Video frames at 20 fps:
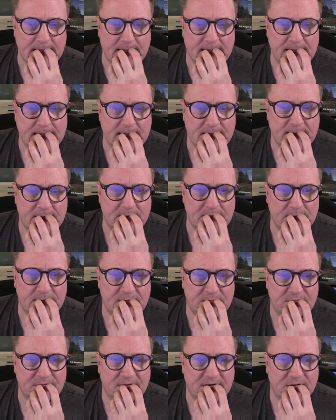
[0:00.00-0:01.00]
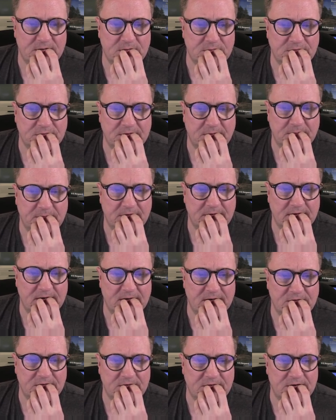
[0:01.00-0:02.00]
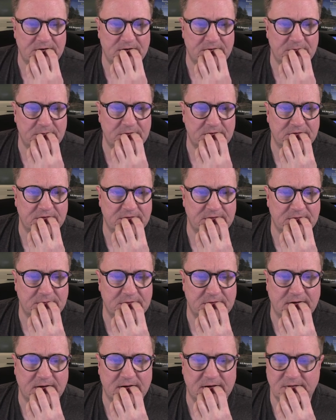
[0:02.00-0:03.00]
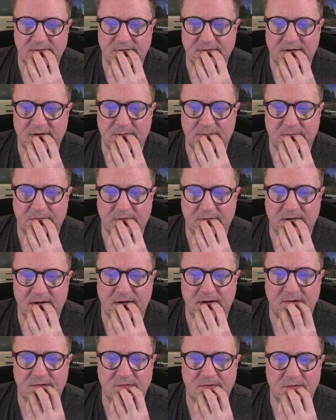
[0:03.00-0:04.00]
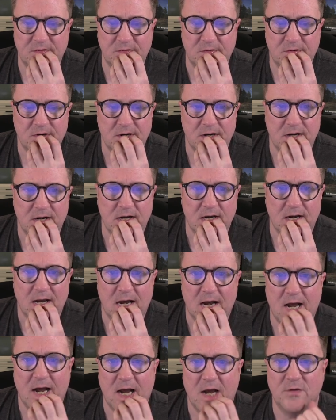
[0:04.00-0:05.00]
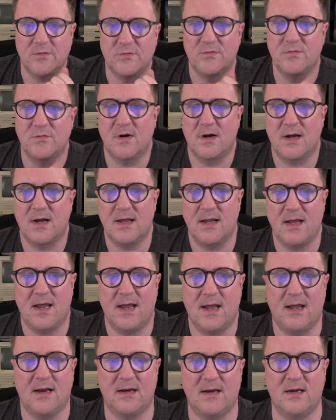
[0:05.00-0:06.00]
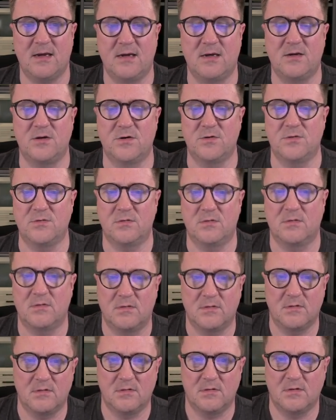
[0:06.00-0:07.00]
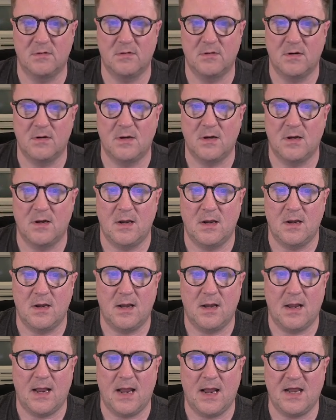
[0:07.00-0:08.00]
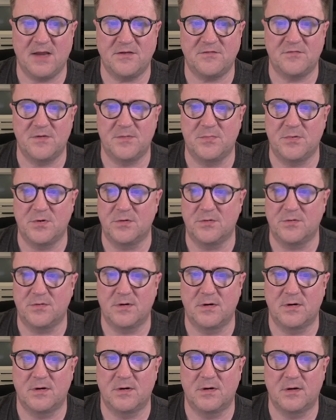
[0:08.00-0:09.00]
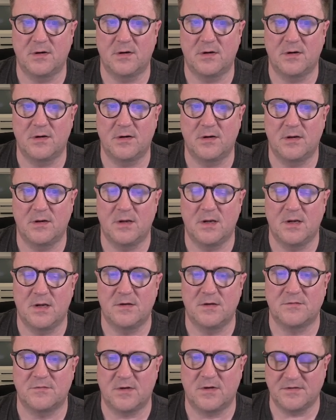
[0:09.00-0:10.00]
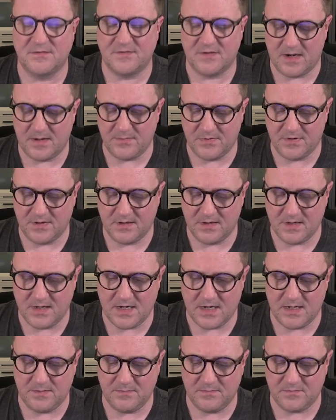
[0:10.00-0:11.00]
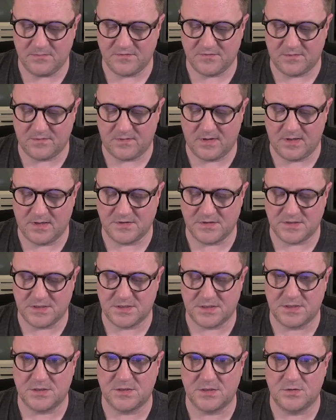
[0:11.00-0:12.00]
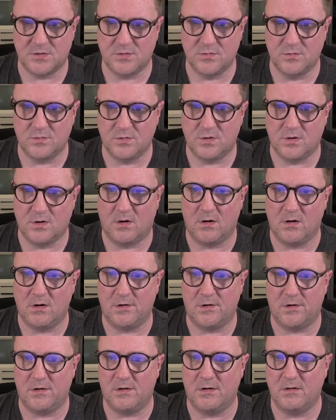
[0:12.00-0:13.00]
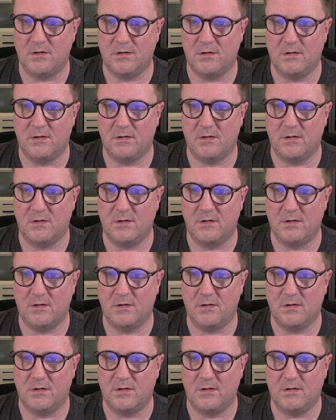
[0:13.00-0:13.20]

if I do something else here, we can see we get the same thing. So how do I add a new attribute? So I type in name, so let's do color.